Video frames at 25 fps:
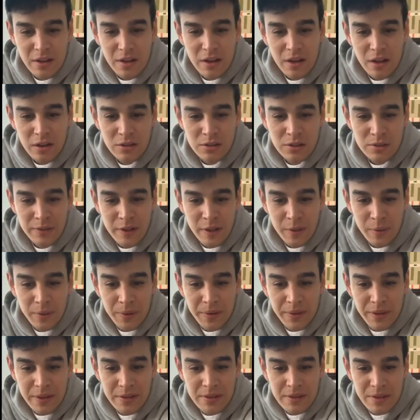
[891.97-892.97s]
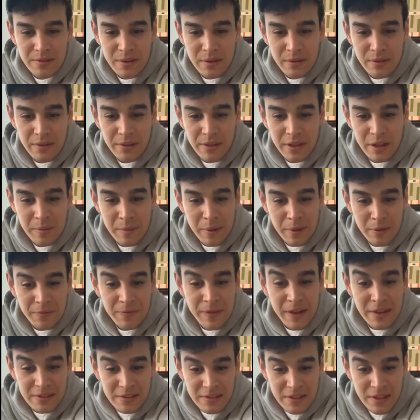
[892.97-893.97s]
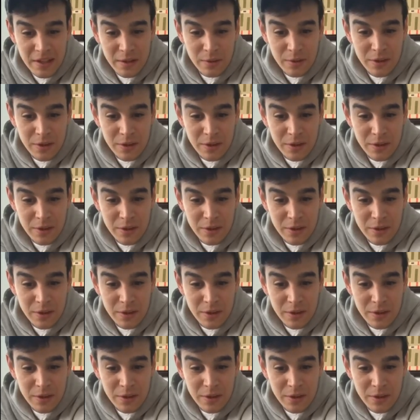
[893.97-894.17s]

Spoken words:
Also fun to read things I'd never think about. It's fascinating.